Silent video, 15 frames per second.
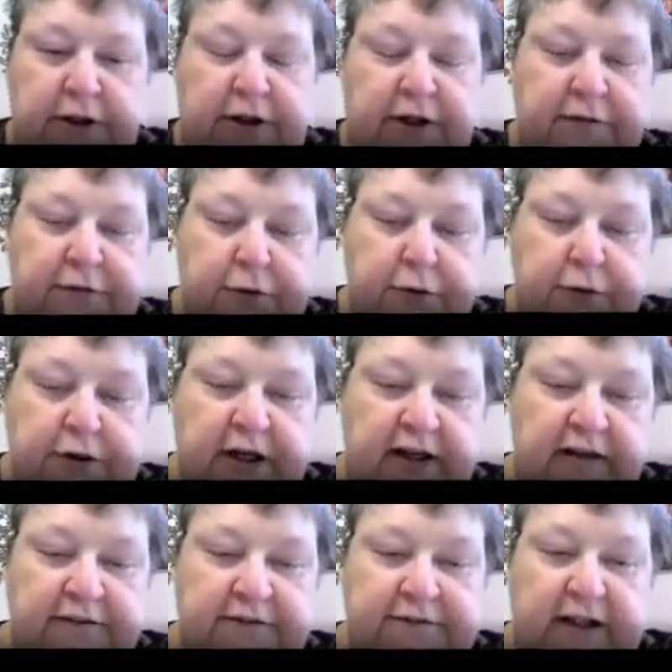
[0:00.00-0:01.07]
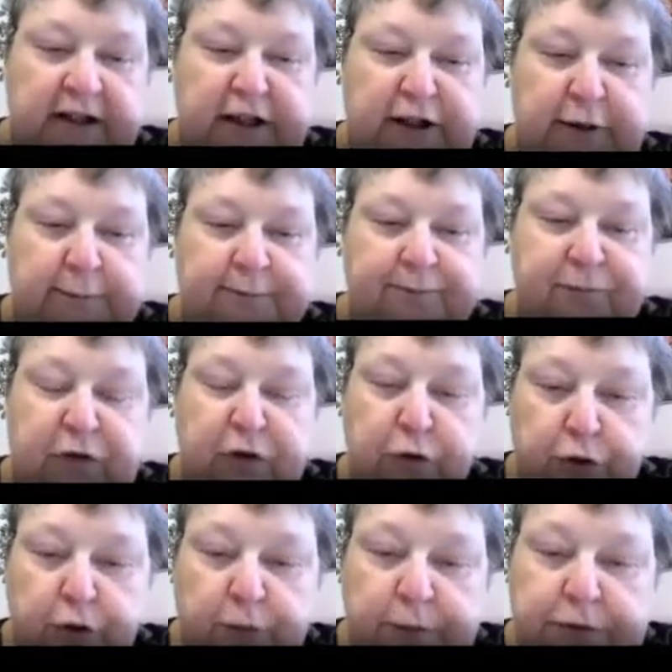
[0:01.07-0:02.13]
if you have
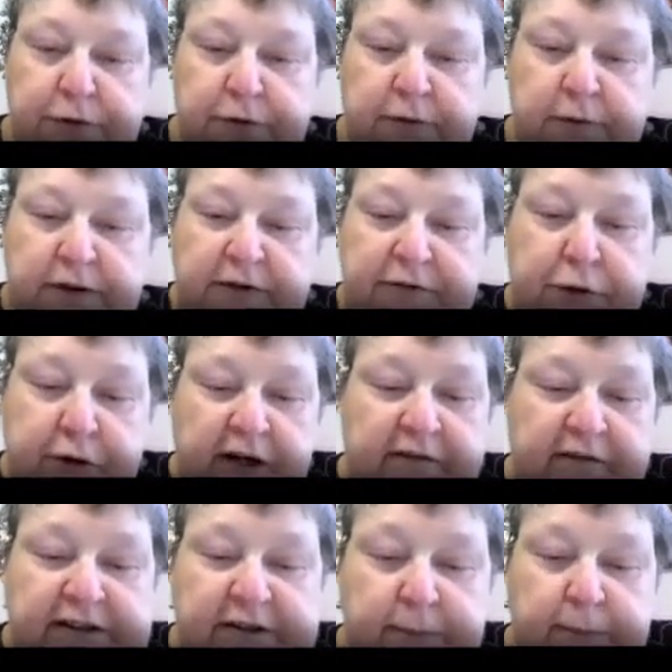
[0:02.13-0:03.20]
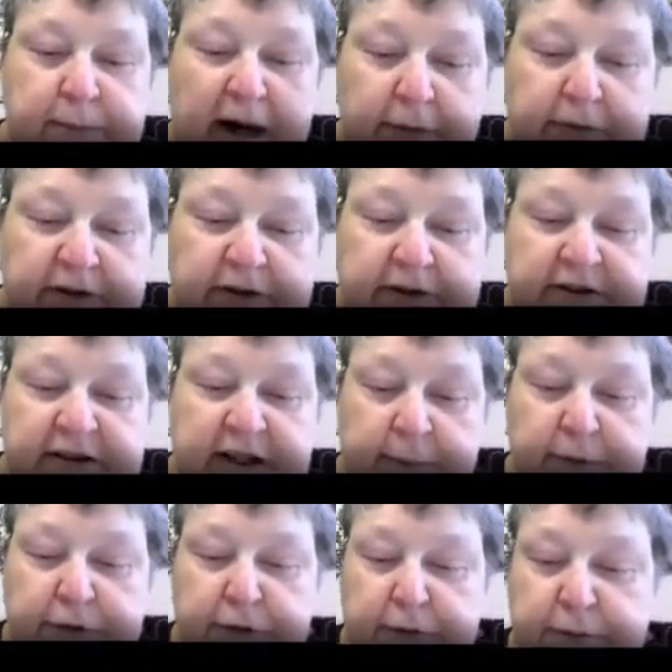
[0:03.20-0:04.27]
group, if you have a bounded
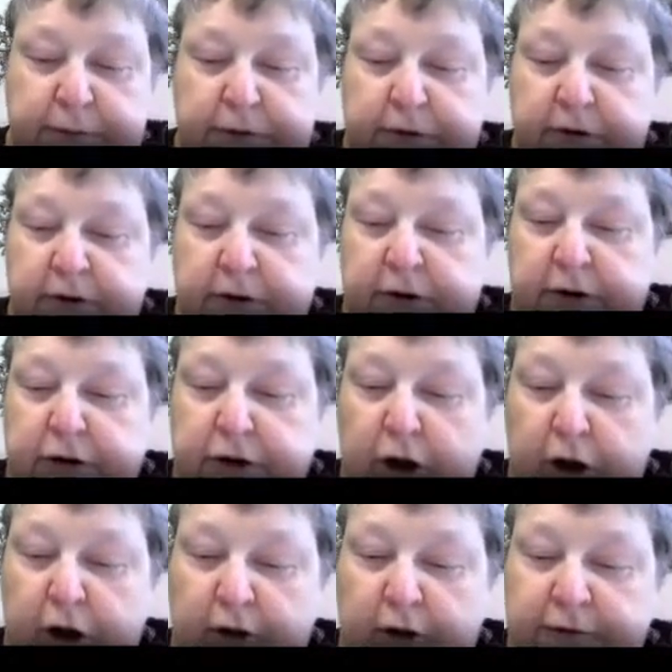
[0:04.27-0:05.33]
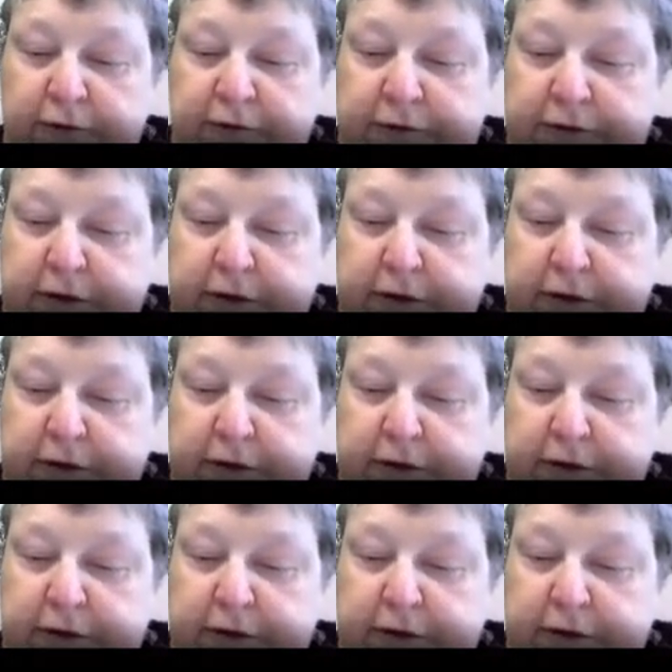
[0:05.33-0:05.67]
subgroup of